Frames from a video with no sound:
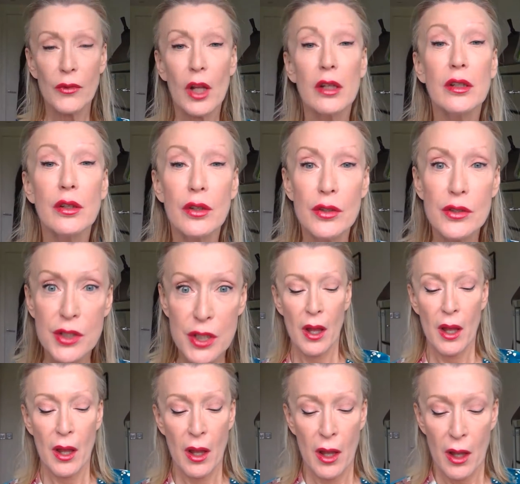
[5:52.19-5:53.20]
And you can see.
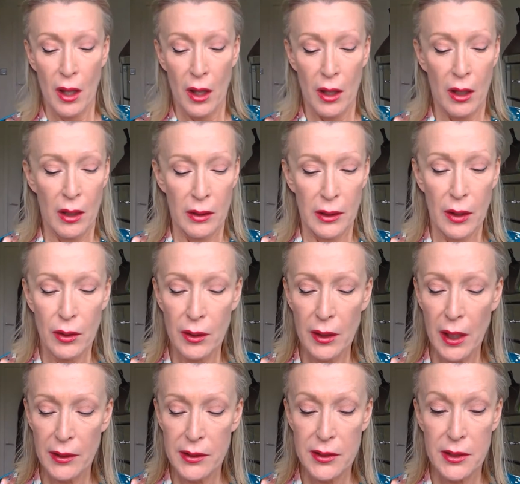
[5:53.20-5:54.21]
Now the
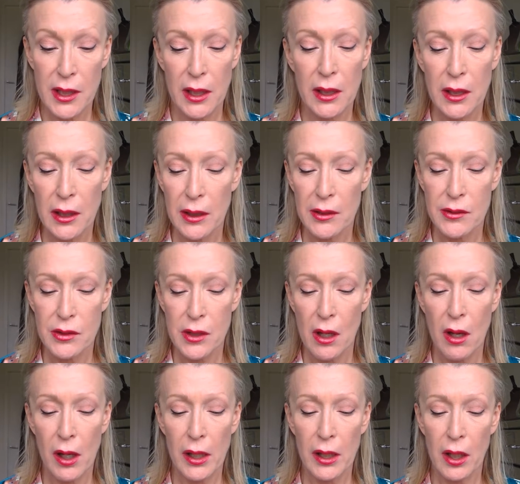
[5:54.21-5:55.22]
next thing is to
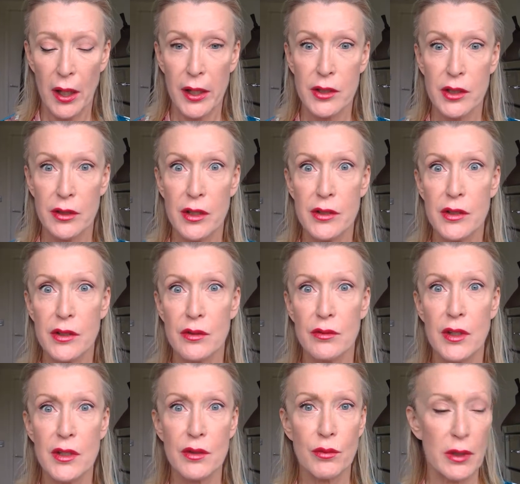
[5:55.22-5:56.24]
highlight, and
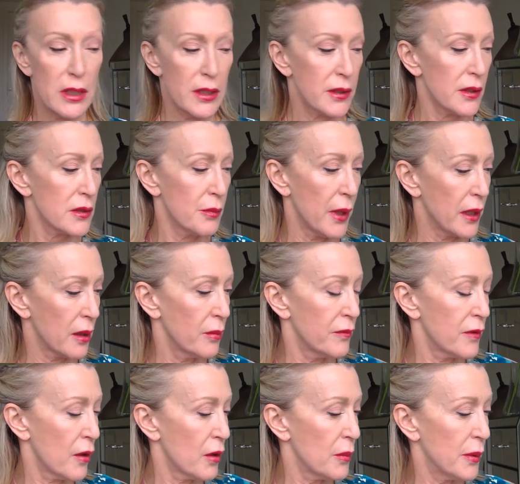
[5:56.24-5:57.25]
this really does make
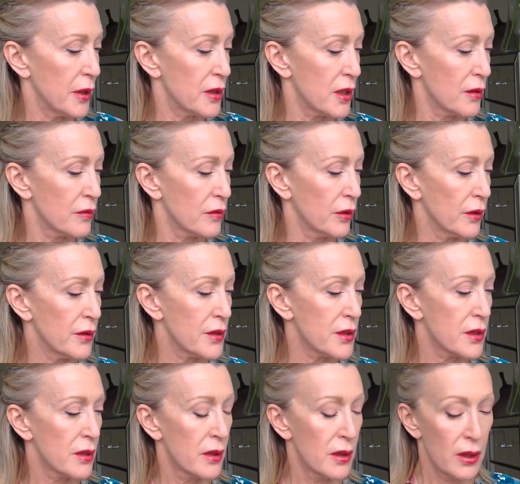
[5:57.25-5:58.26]
a very big
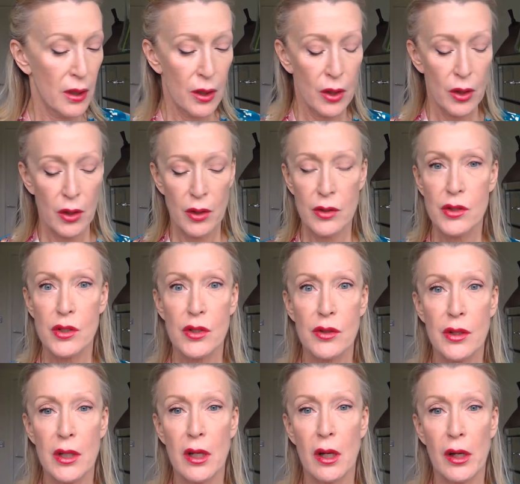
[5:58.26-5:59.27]
difference to
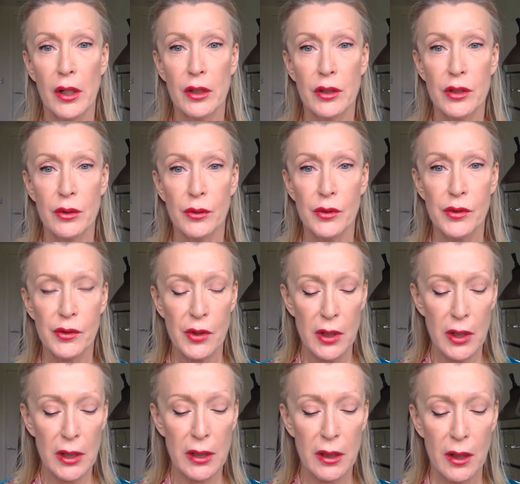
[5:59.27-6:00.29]
the eye, and you'll
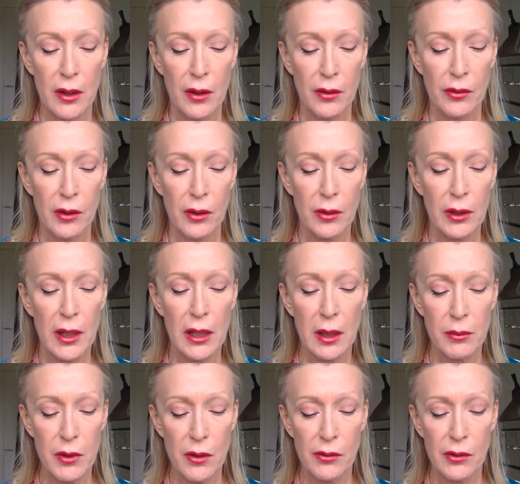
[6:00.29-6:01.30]
see. So again,
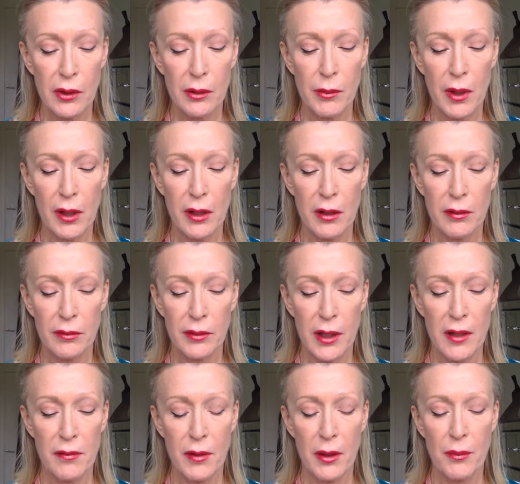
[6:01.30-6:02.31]
I'm using my
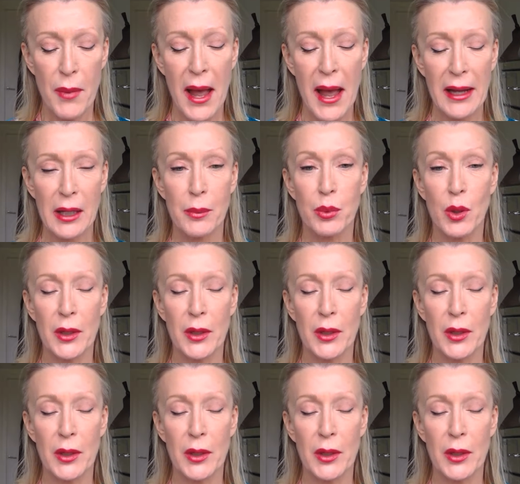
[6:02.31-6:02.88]
favourite MAC